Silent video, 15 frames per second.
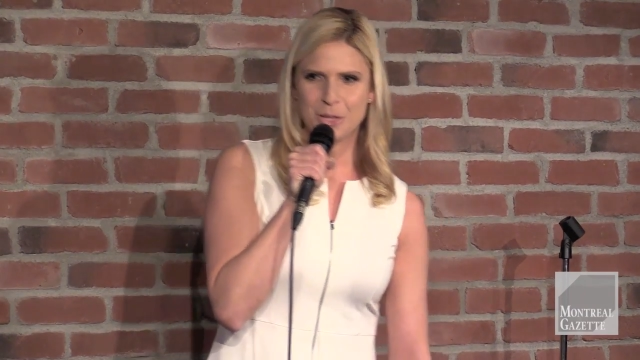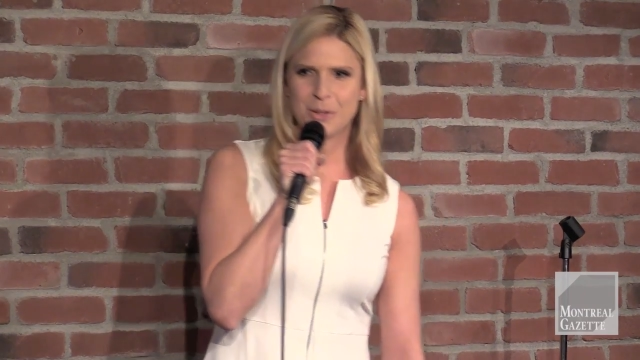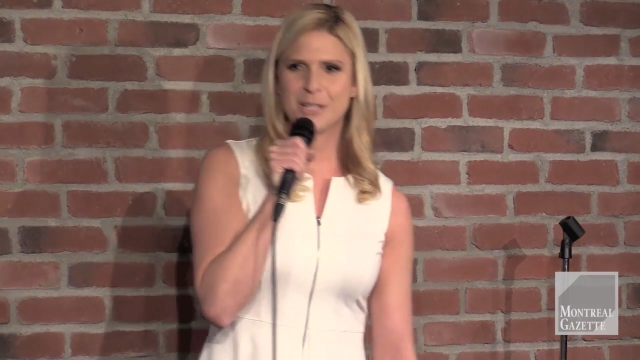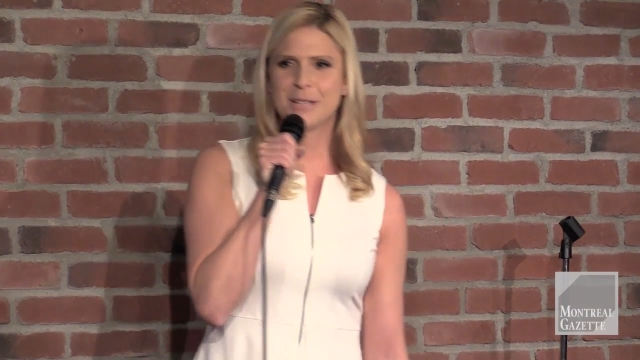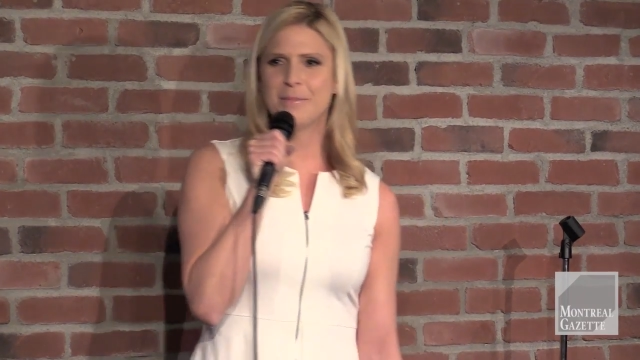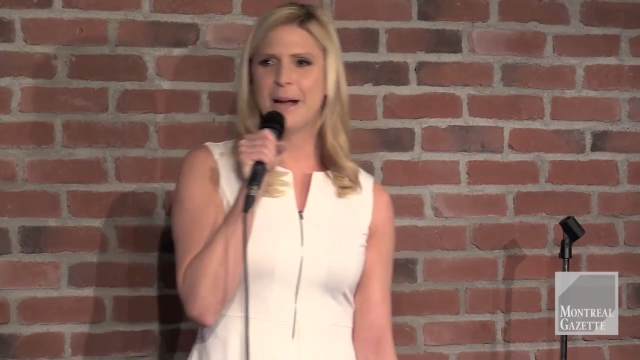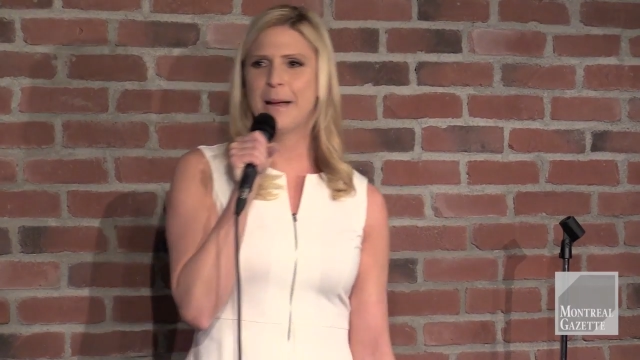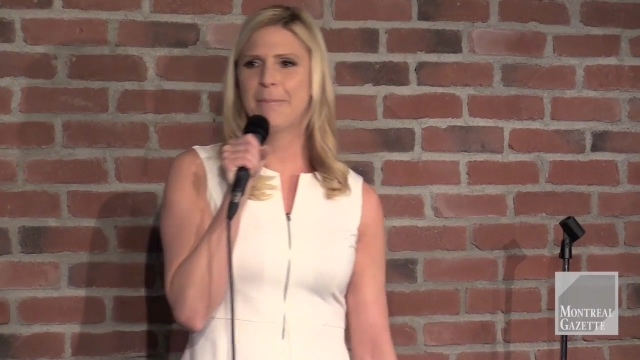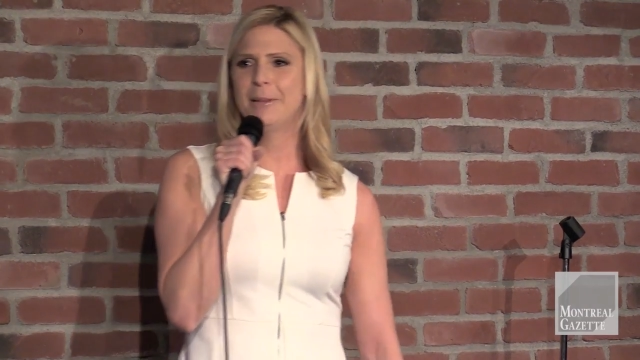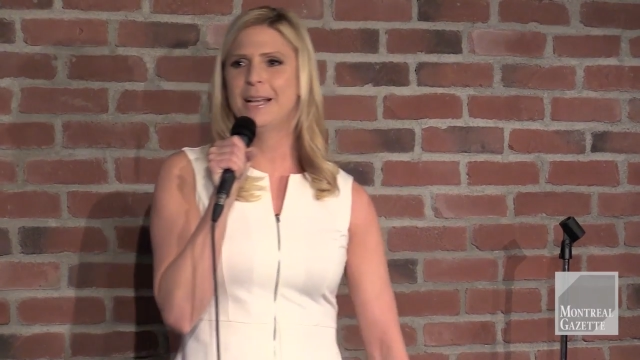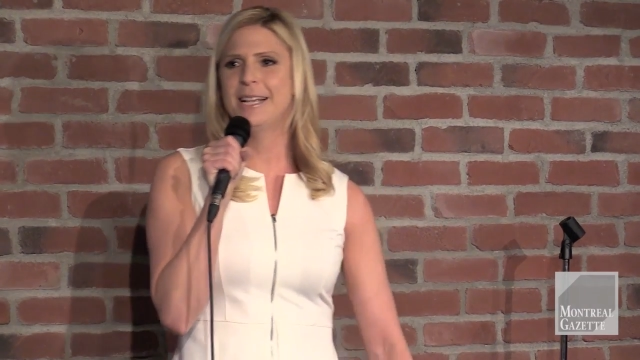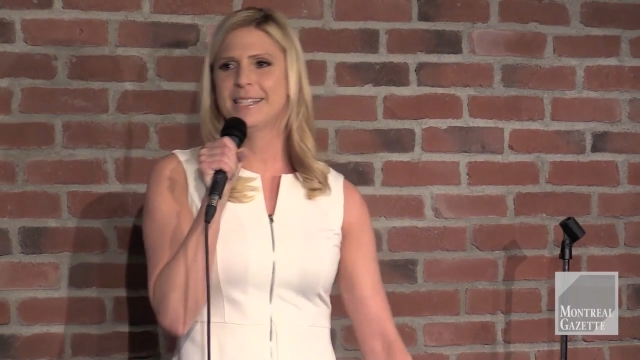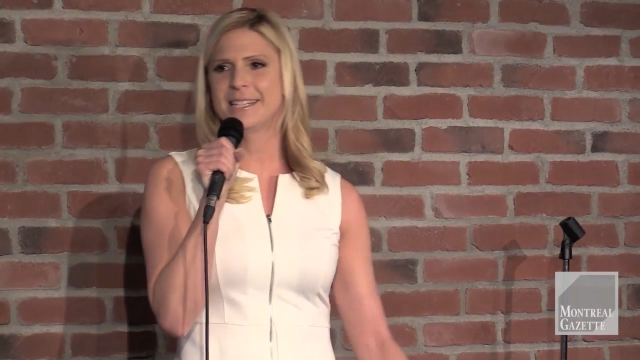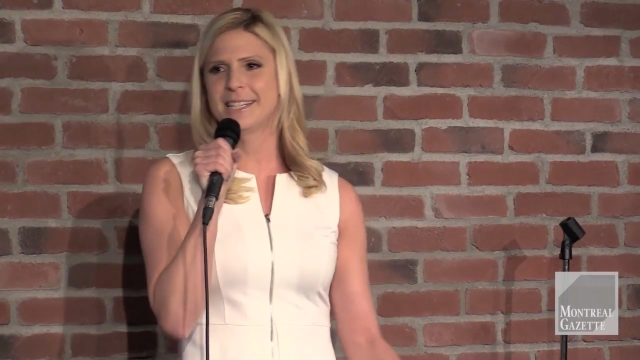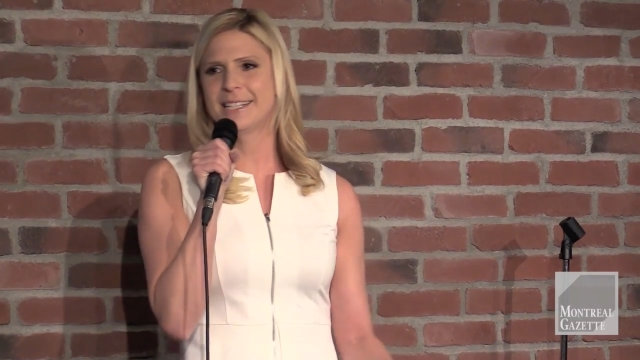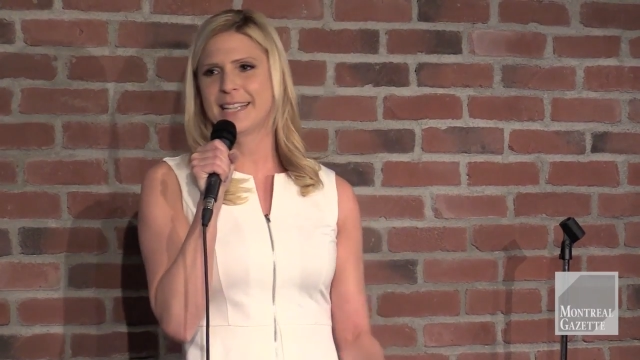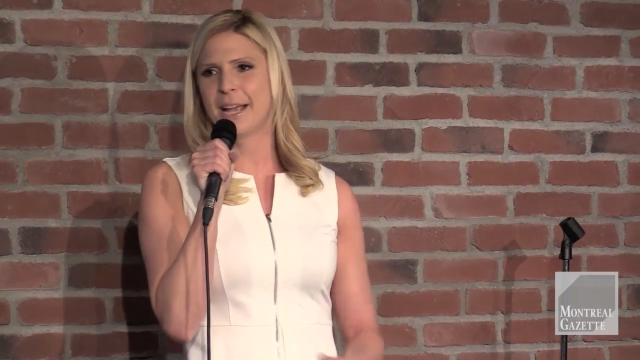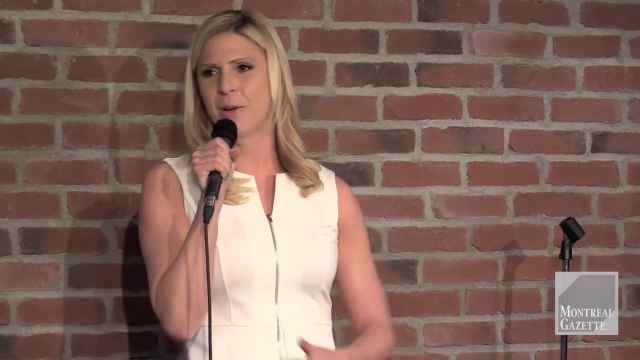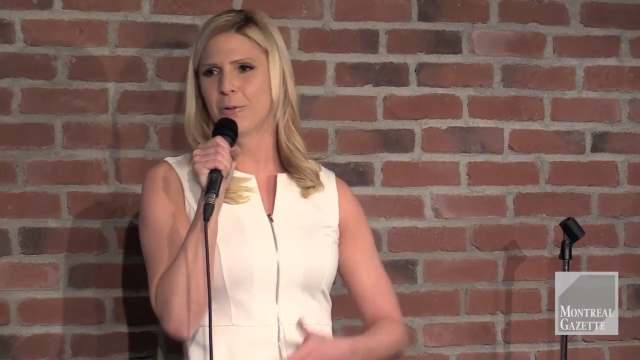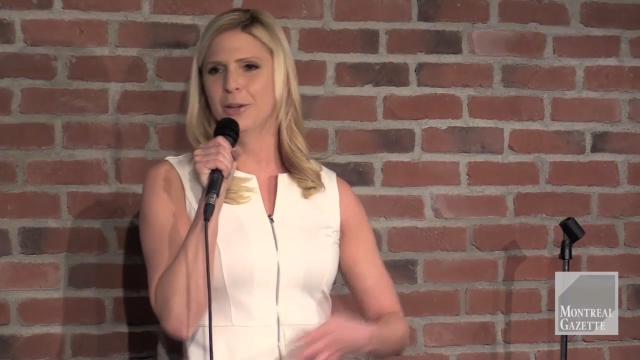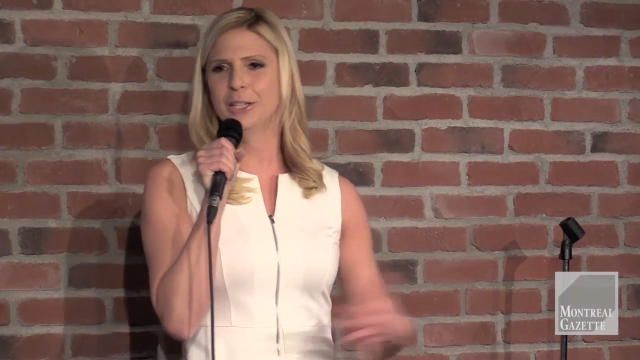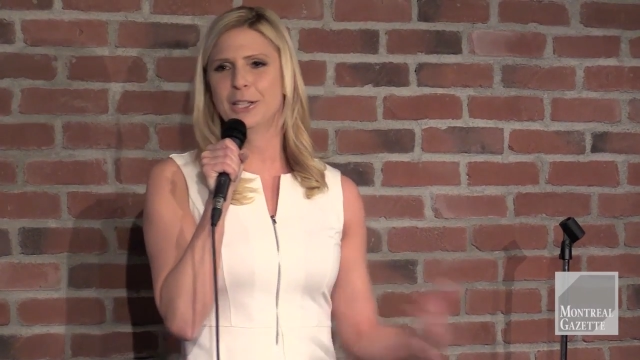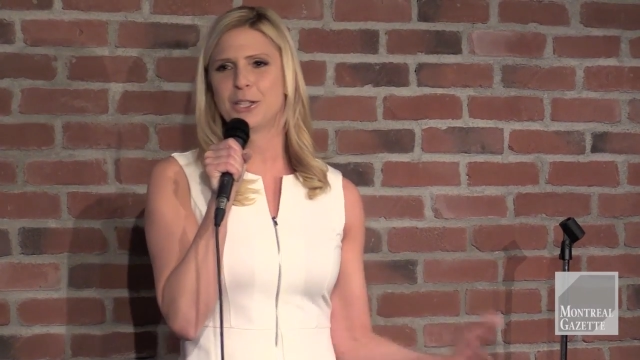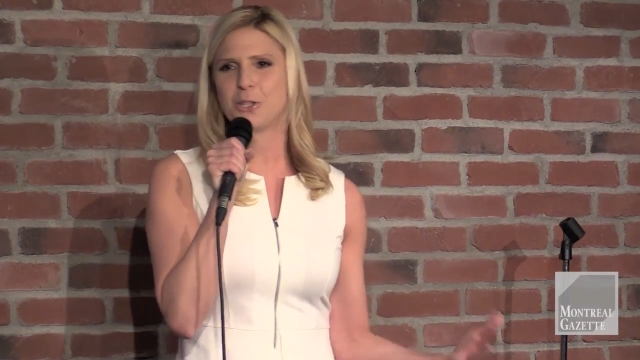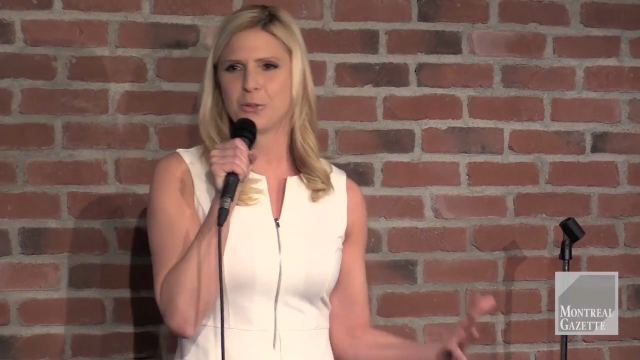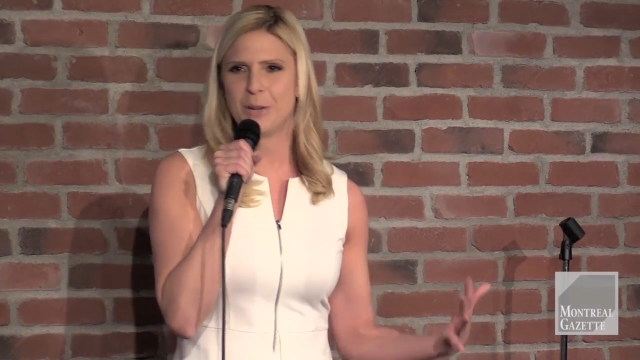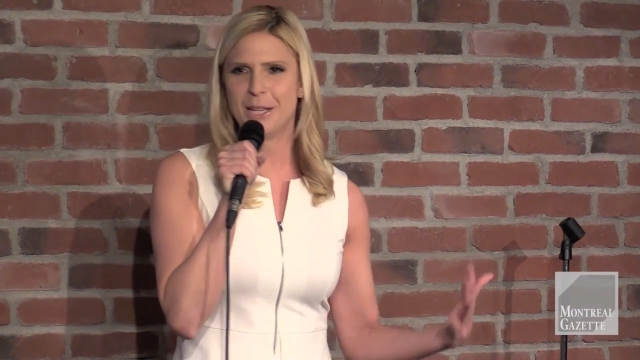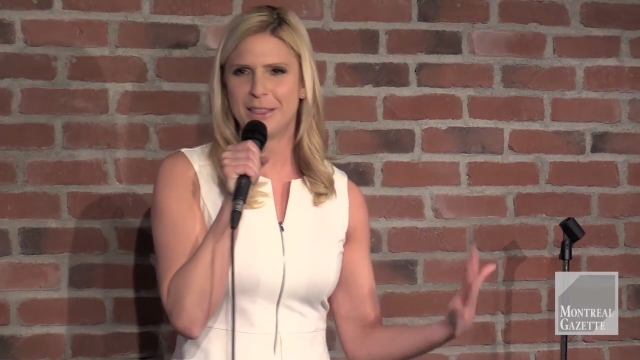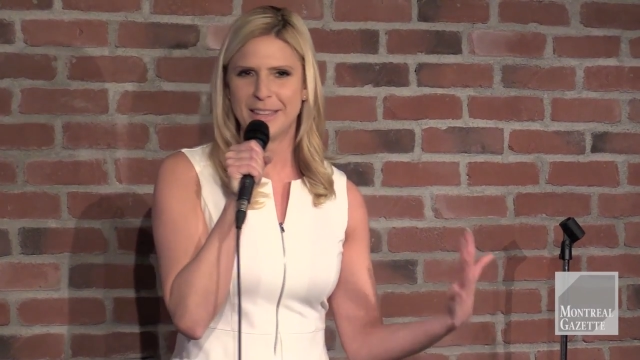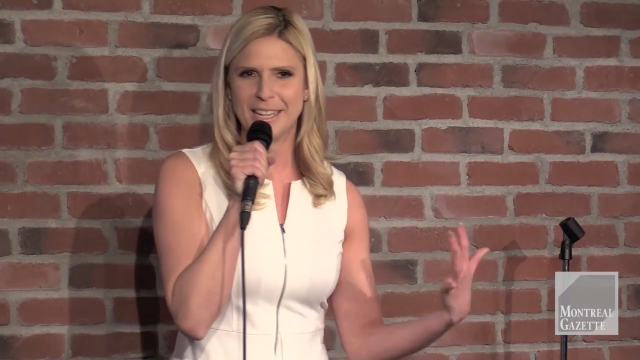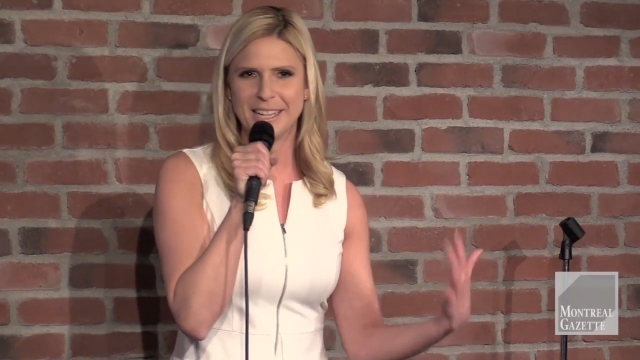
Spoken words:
So he's at my place, and he's saying really sweet